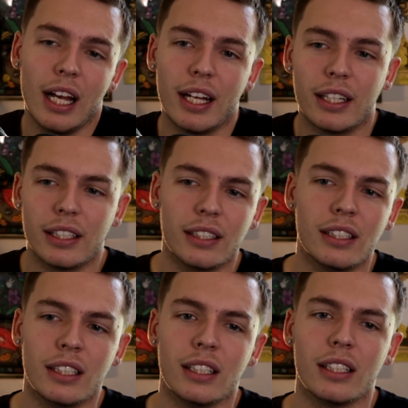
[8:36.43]
And
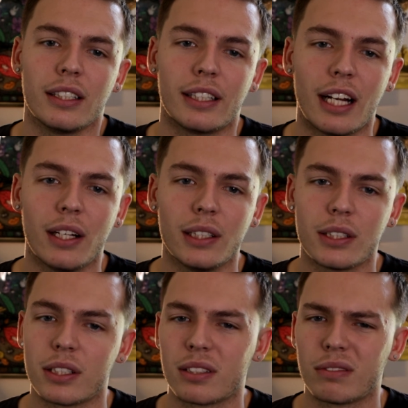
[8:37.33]

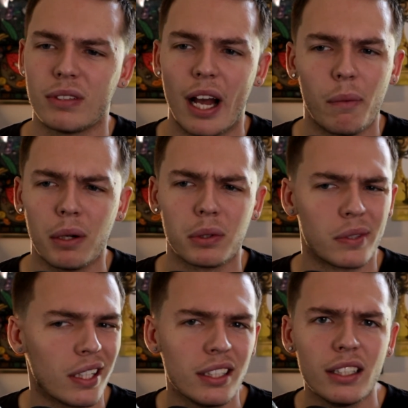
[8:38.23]
that's how I would
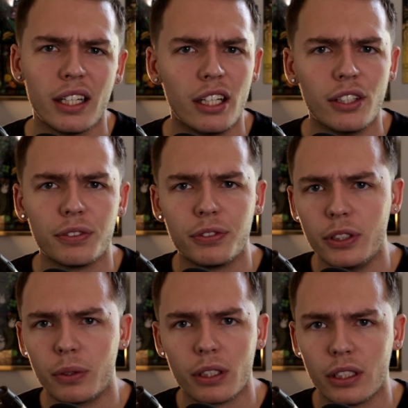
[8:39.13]
run it if
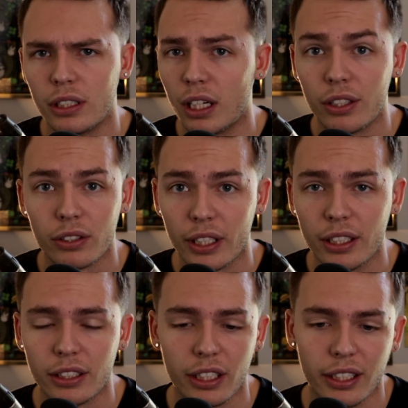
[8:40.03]
you were
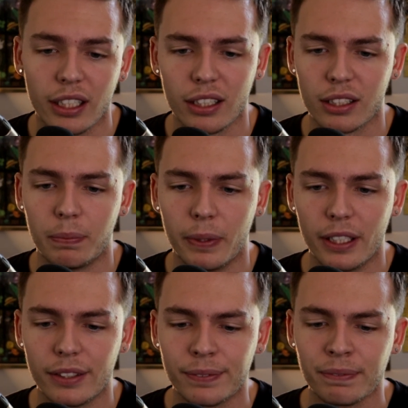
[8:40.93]
underage, I guess. But